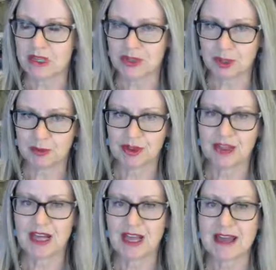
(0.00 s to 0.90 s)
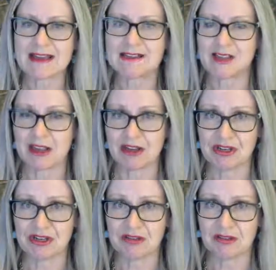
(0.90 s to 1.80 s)
interpreted as
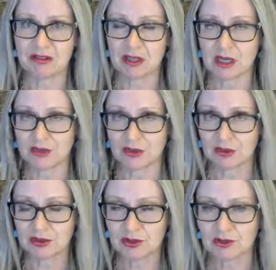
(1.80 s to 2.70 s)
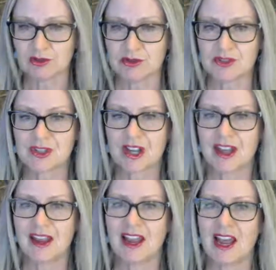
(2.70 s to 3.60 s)
any other clause.
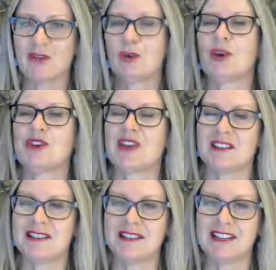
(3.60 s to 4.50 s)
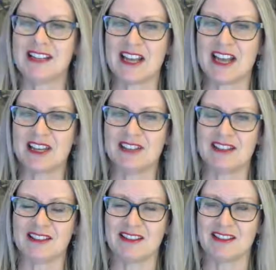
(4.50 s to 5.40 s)
However, what you can see
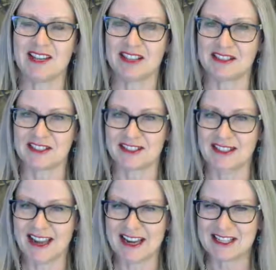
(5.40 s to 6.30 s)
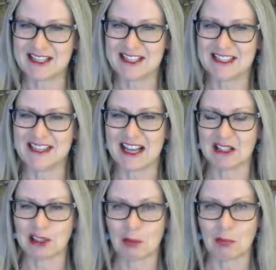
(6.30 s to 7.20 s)
in the Darlington case is that
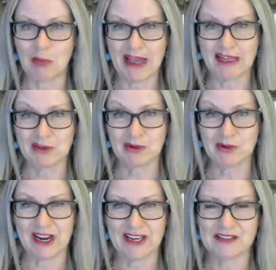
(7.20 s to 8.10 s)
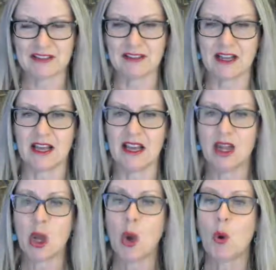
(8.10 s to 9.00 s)
little backdoor exit there.
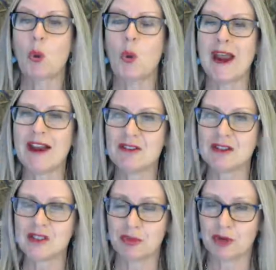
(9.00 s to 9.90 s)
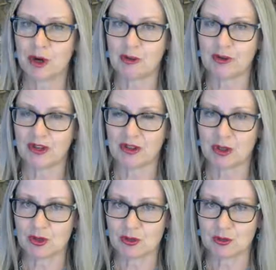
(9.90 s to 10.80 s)
Where it's appropriate, the
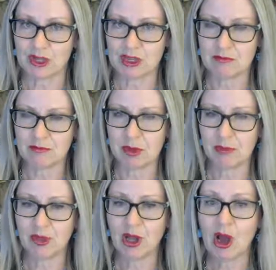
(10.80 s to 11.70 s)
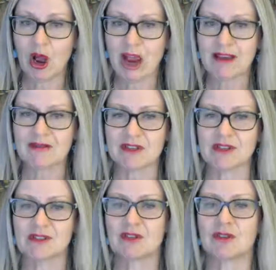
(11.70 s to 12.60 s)
court can apply
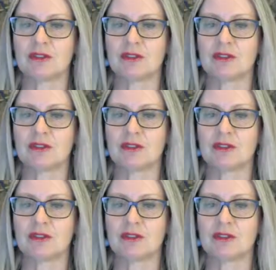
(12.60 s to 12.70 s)
this